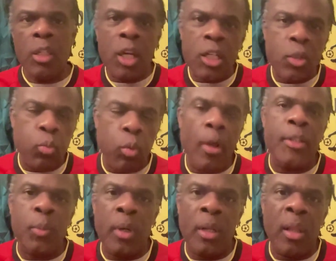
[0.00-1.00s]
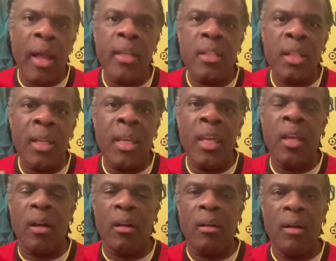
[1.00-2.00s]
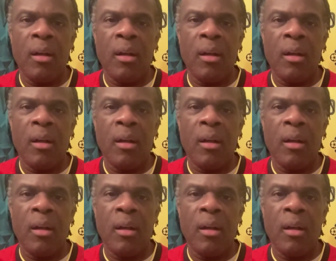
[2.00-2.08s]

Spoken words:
just once, we'd like to hear